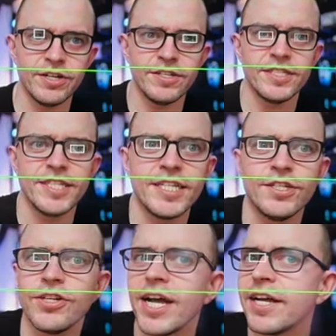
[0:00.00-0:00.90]
it doesn't like to
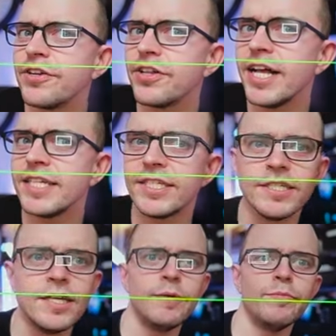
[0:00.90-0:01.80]
track your glasses,
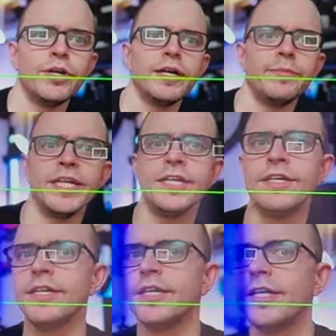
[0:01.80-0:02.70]
but I mean,
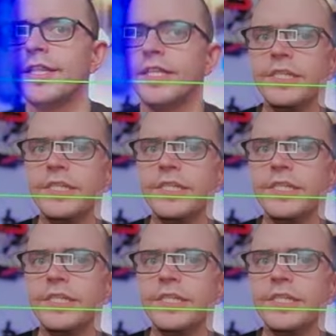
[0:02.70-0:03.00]
this